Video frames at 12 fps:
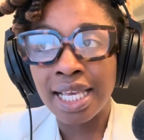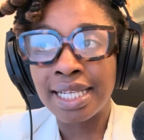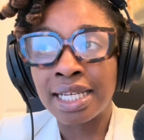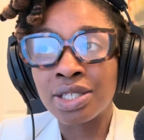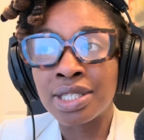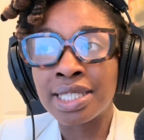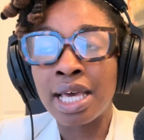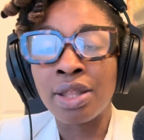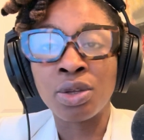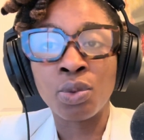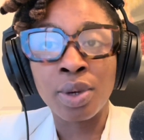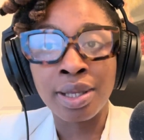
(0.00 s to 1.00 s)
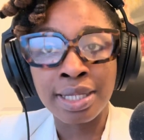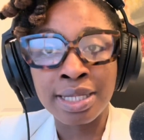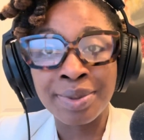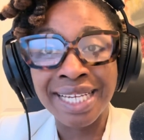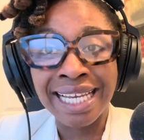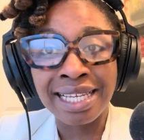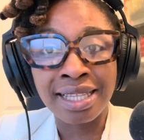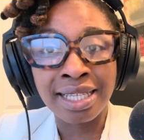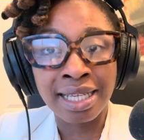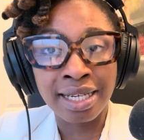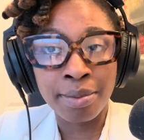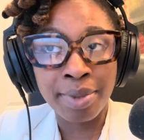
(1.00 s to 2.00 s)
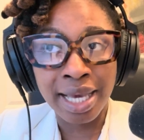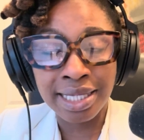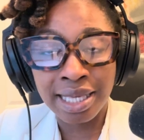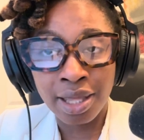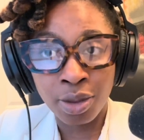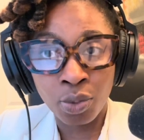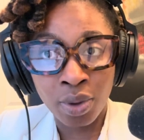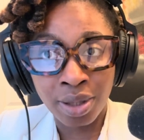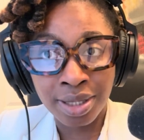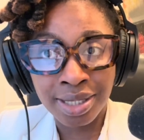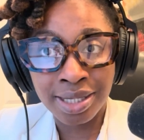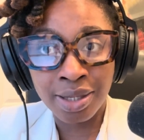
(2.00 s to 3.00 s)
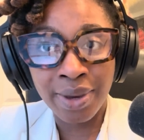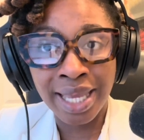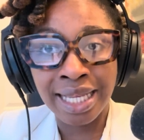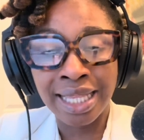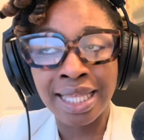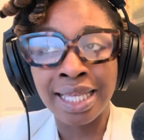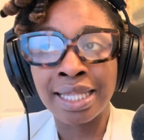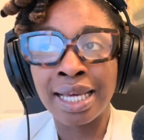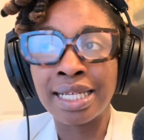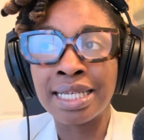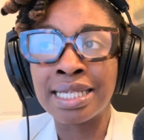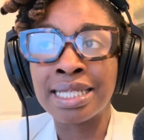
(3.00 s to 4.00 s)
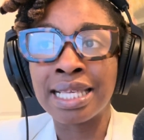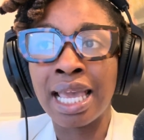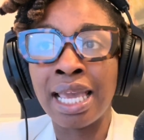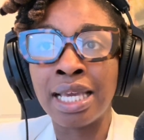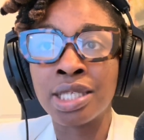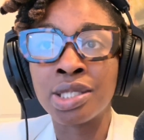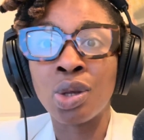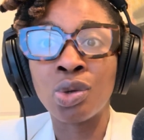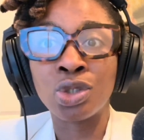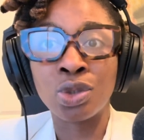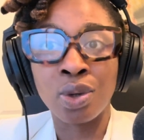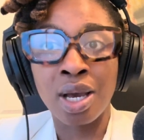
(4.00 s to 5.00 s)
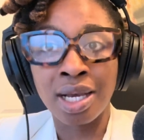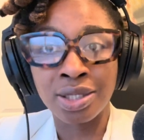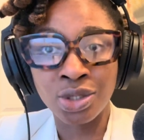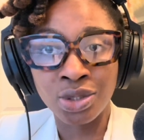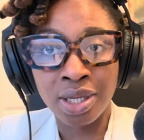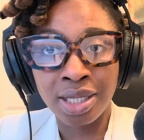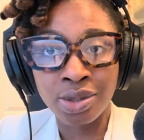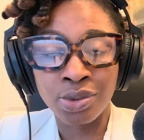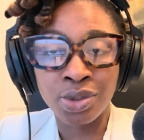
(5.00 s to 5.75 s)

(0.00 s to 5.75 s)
Not just health and wellness, but anything that impacts health and wellness. So anything that is a social construct